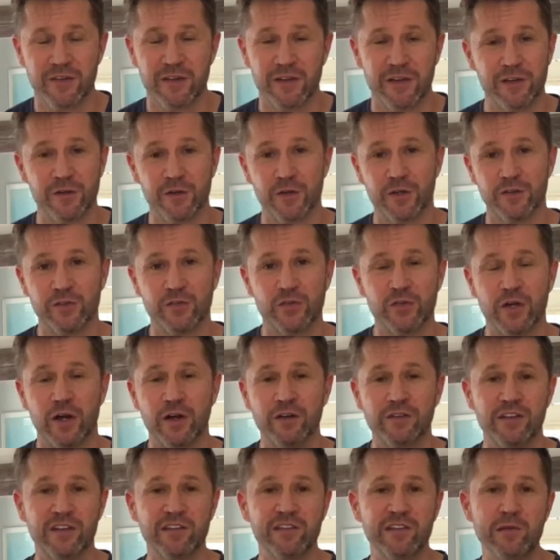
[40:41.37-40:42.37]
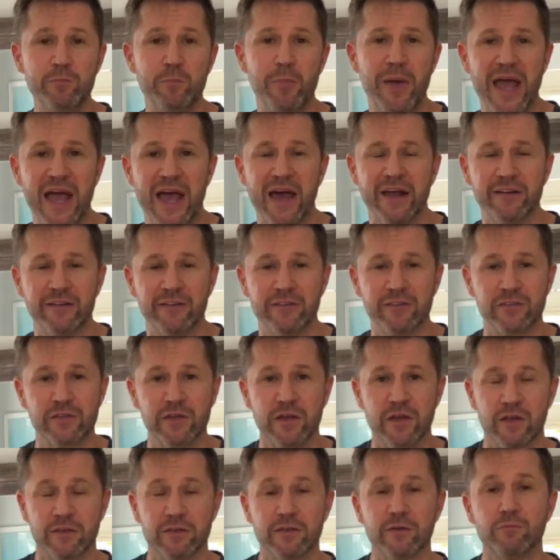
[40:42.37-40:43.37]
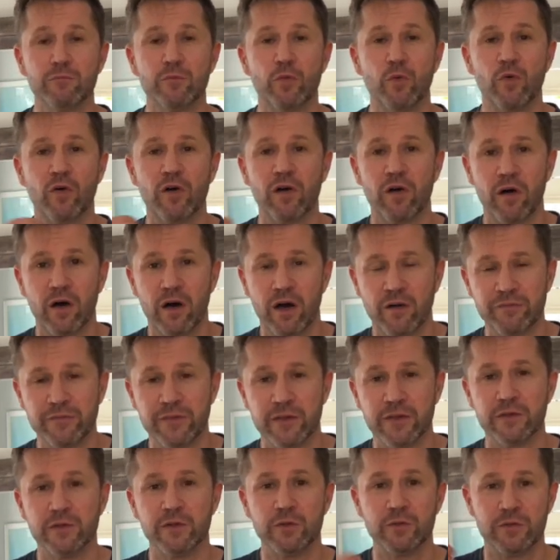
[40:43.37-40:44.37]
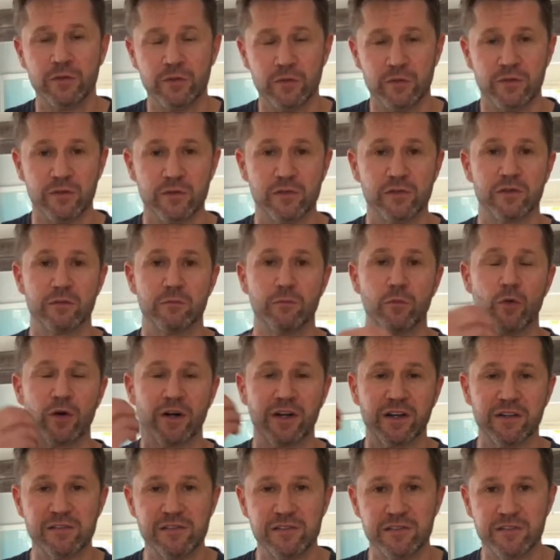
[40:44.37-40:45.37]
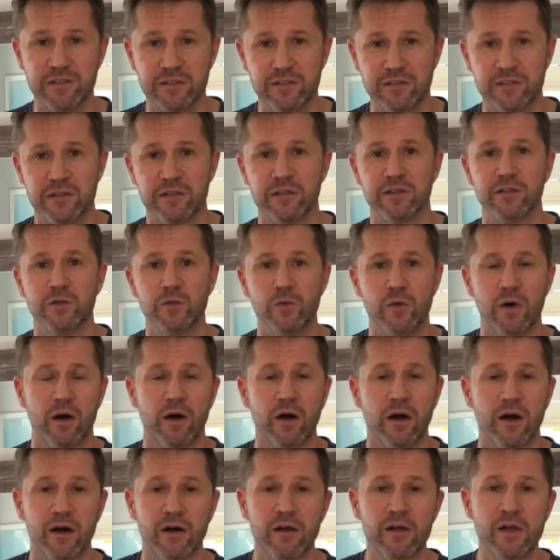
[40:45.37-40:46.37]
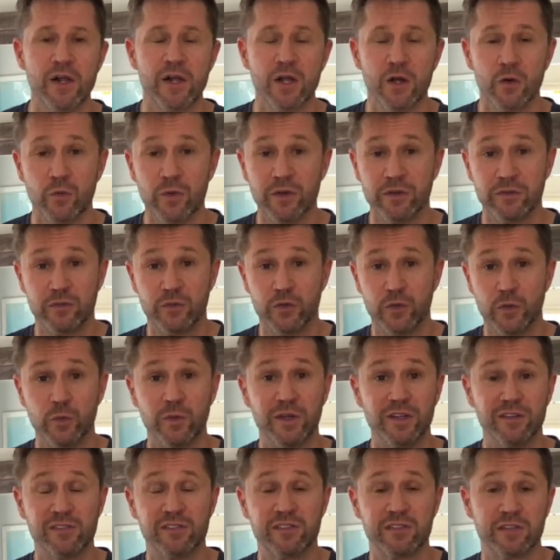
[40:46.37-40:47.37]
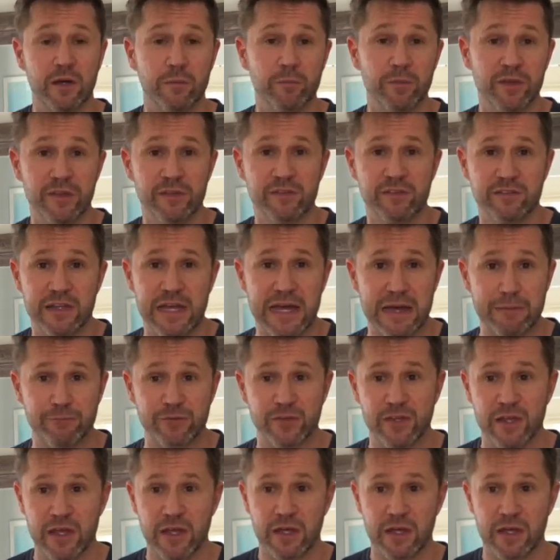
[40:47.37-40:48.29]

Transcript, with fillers: You're going to start to see patterns. The more often you do this, the more consistent you are with doing some of the steps.